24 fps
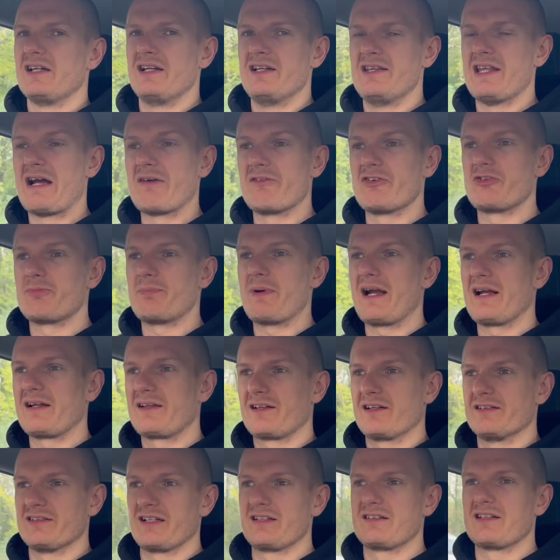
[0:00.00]
in that respect
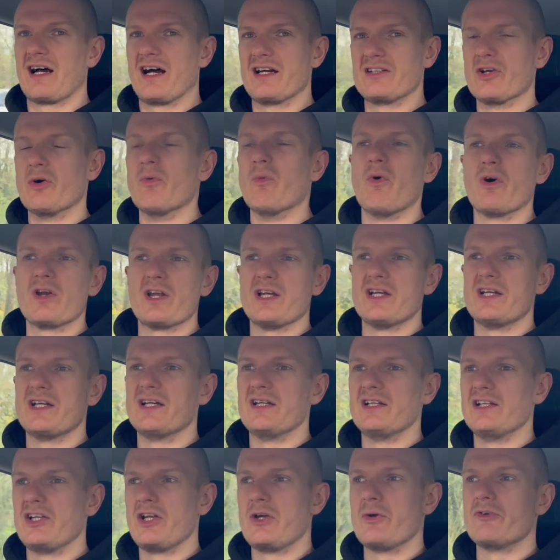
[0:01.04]
because I don't want
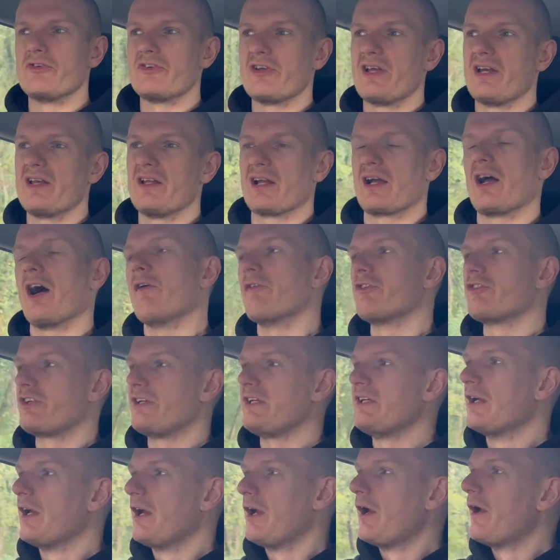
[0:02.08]
to use it. Like
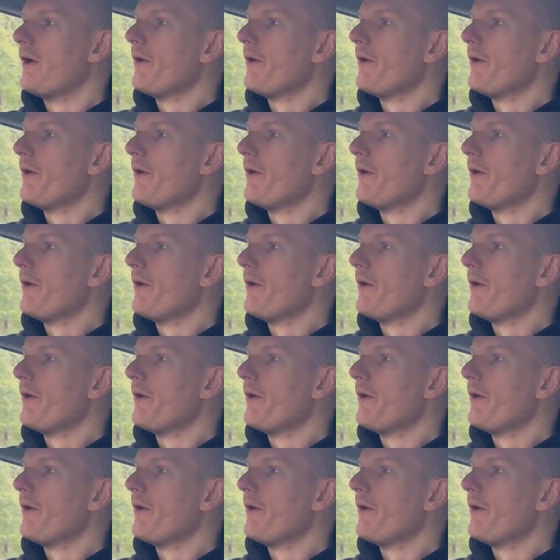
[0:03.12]
obviously